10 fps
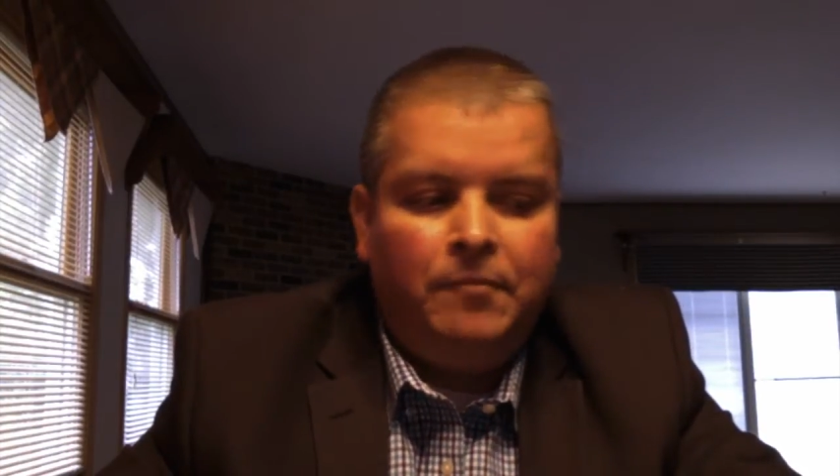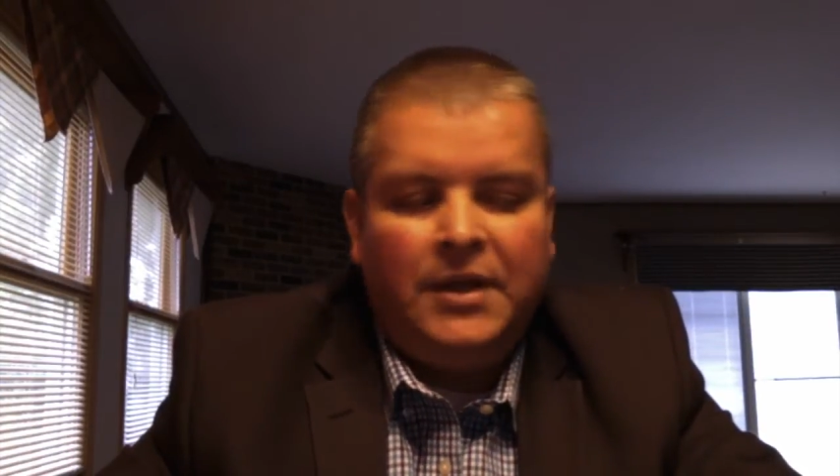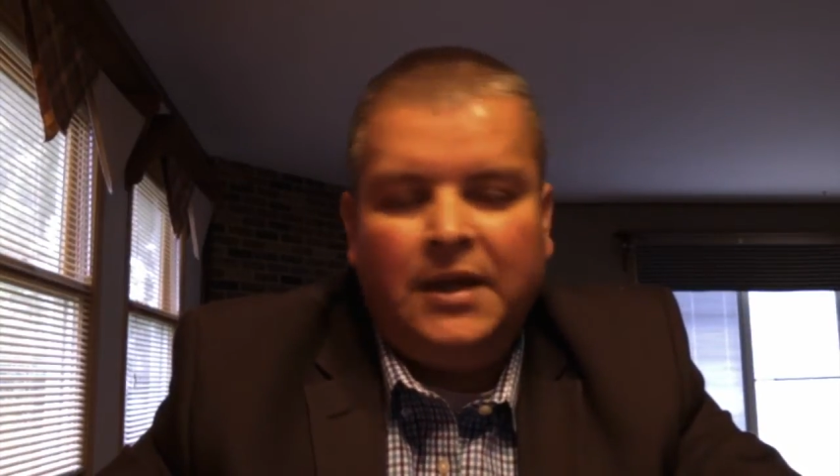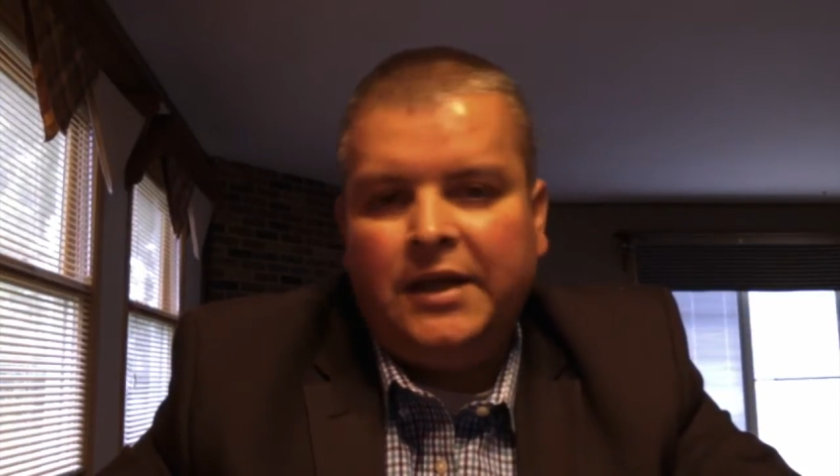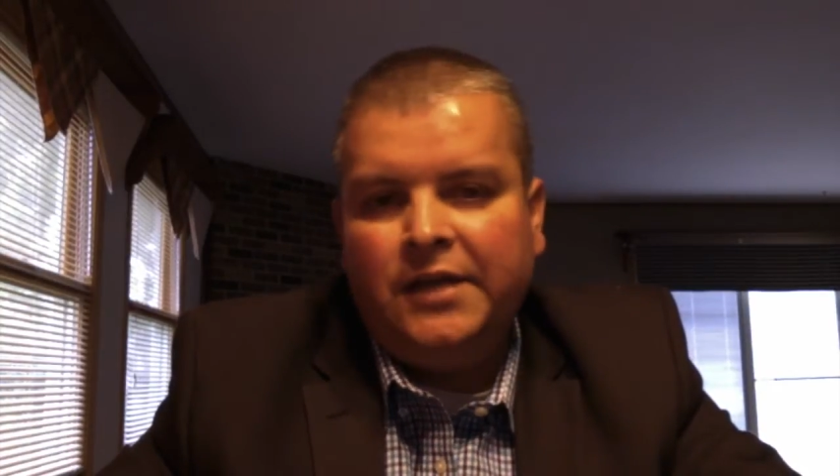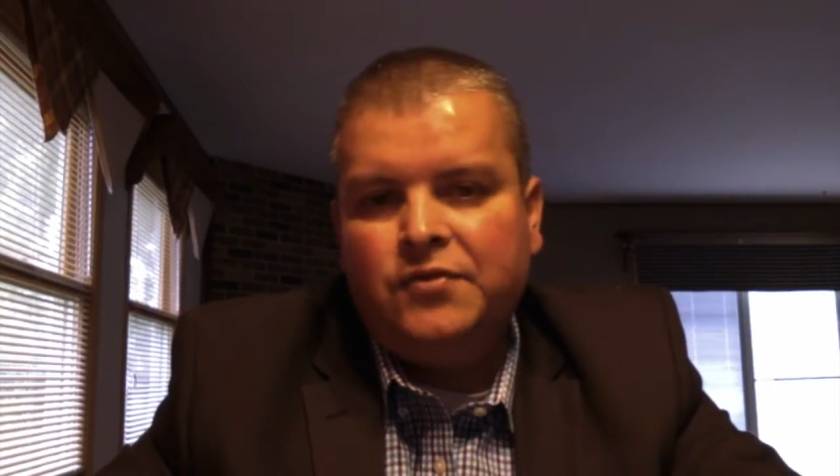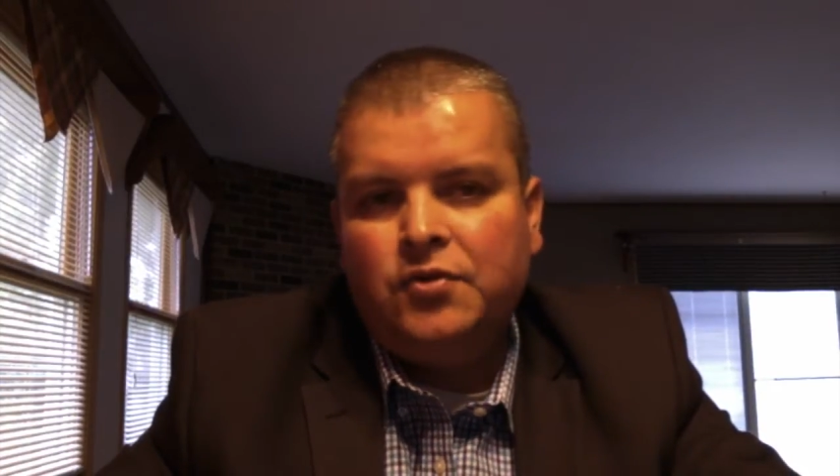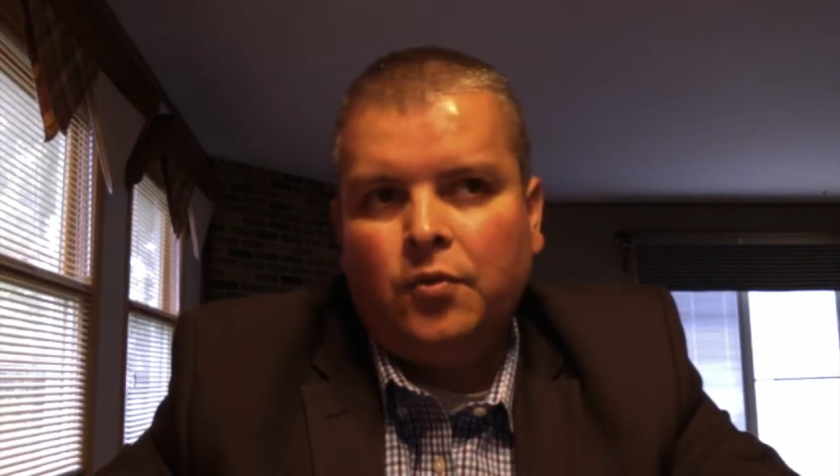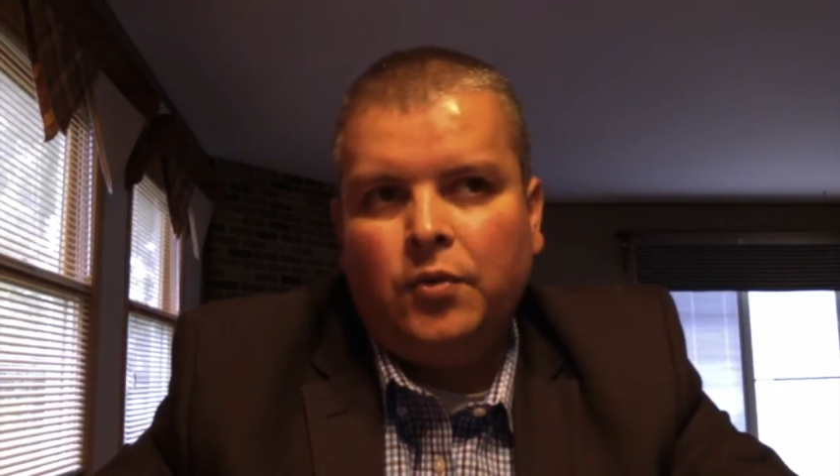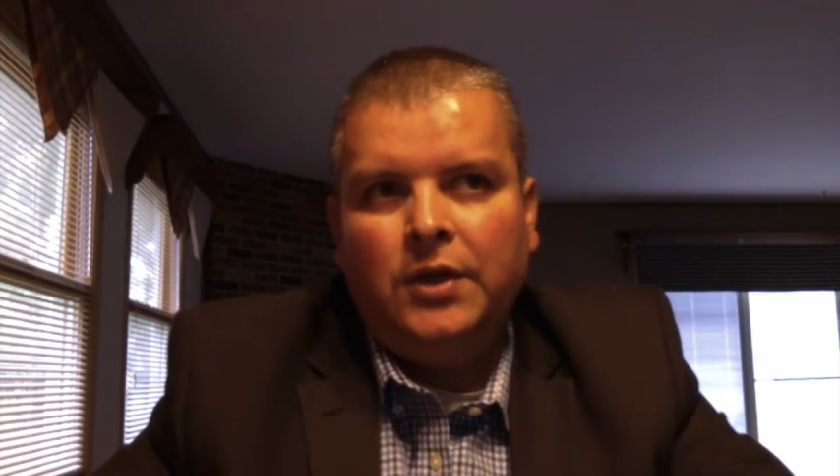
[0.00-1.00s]
It gives you
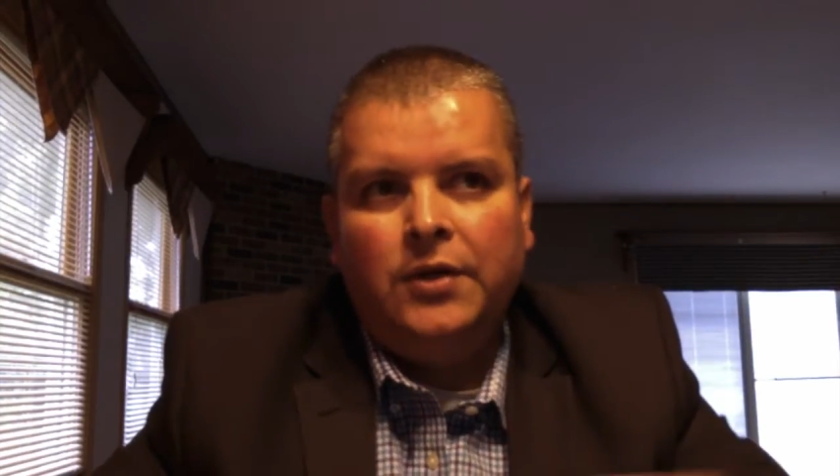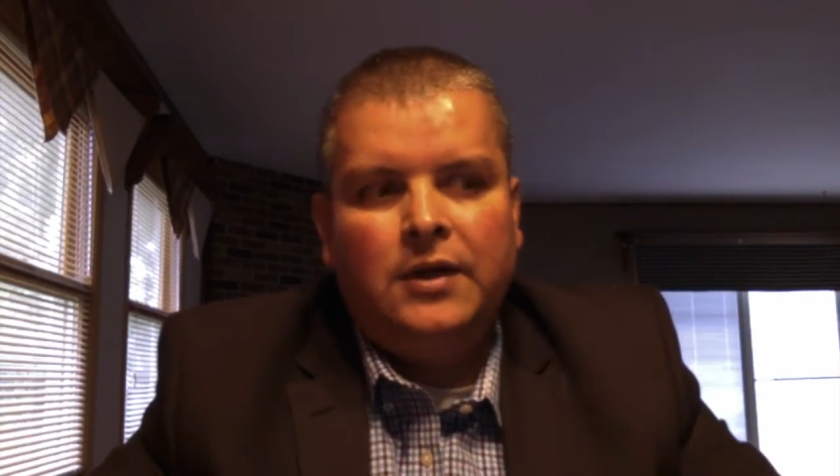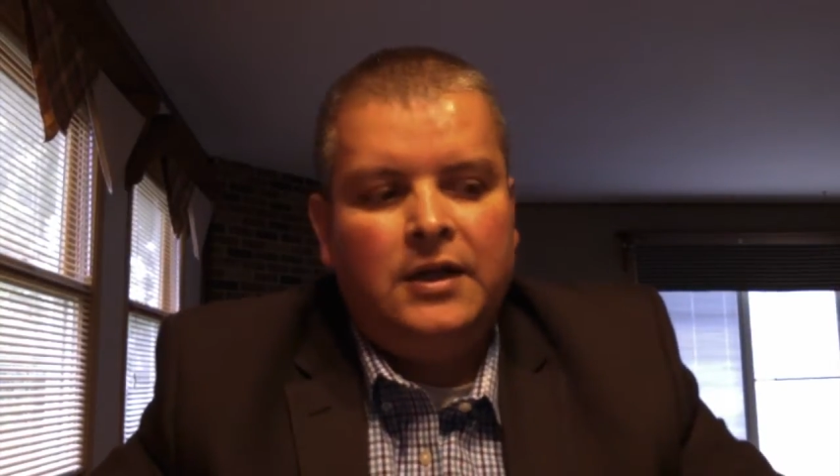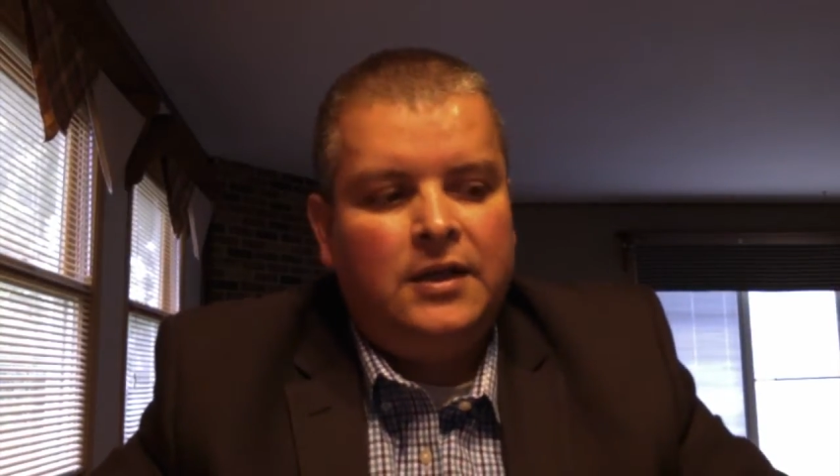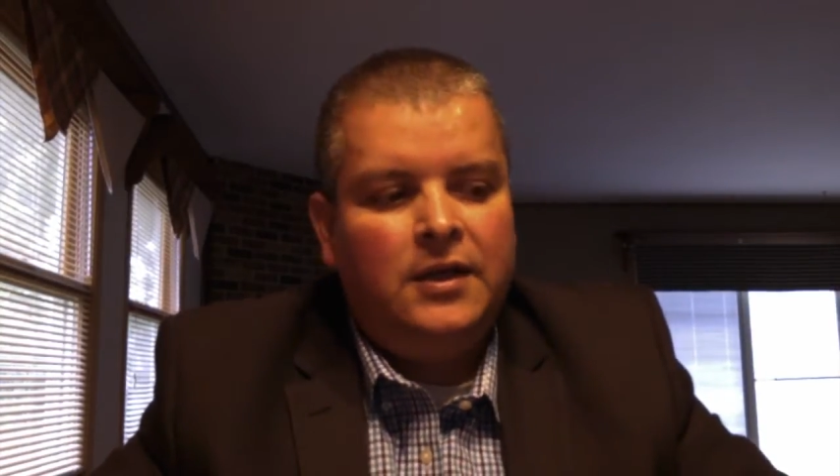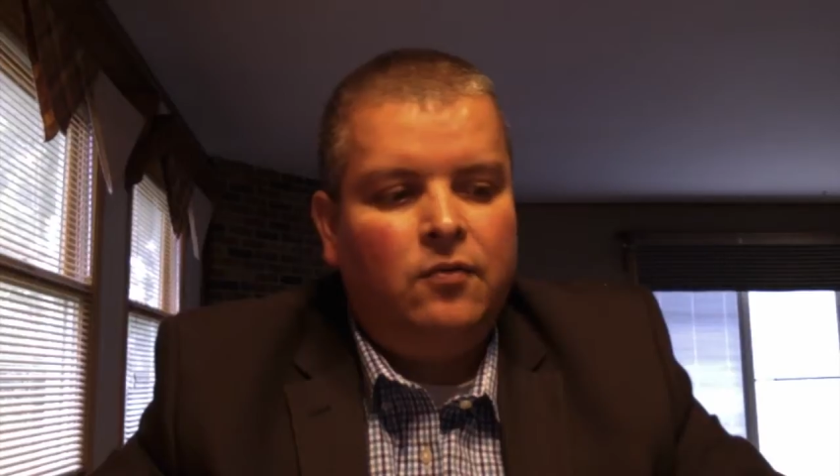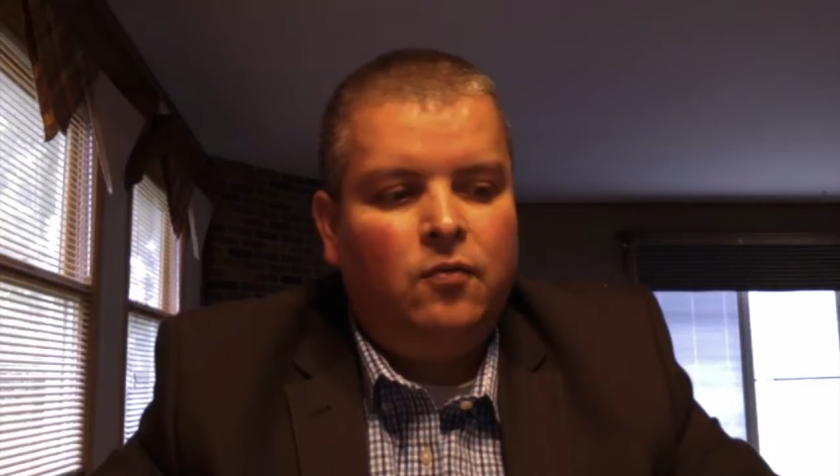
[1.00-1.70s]
a really good idea of